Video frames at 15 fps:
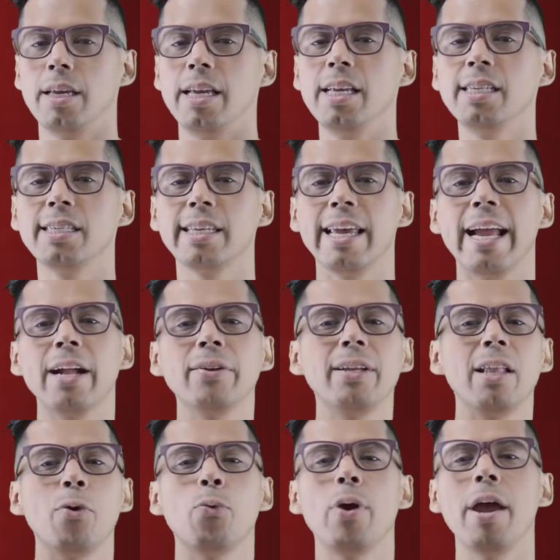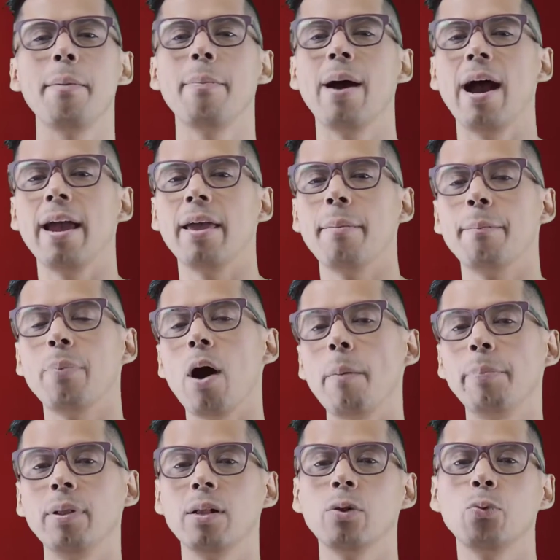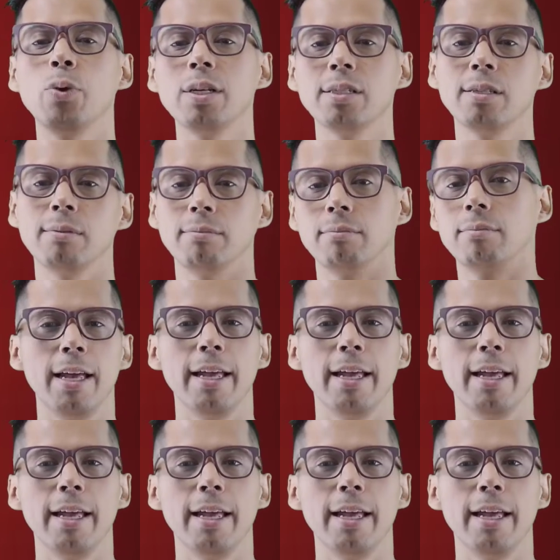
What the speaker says: is carried away by popular wisdom.